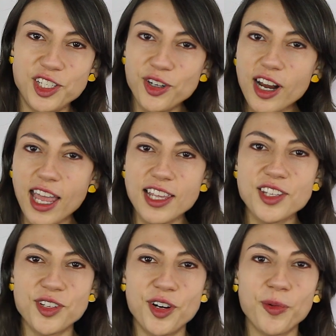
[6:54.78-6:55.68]
your
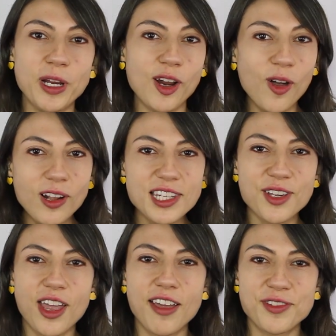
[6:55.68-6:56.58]
answer will
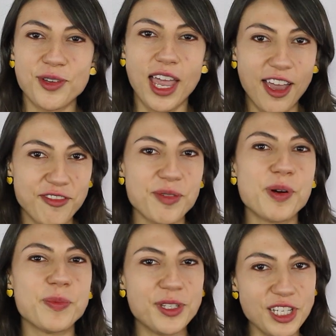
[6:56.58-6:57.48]
also have to have the
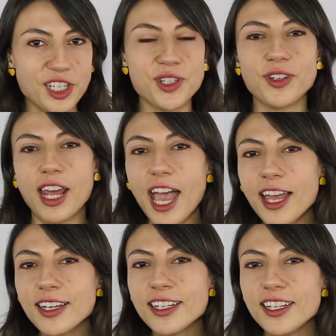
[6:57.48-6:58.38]
preposition a.
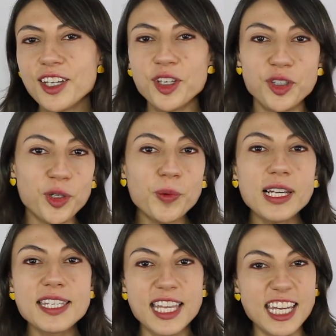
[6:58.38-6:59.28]
You
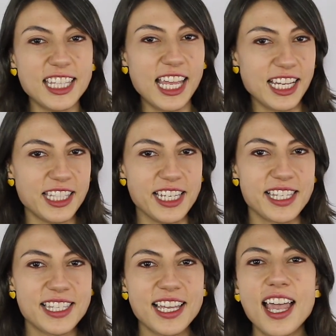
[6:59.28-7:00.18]
will say it like this,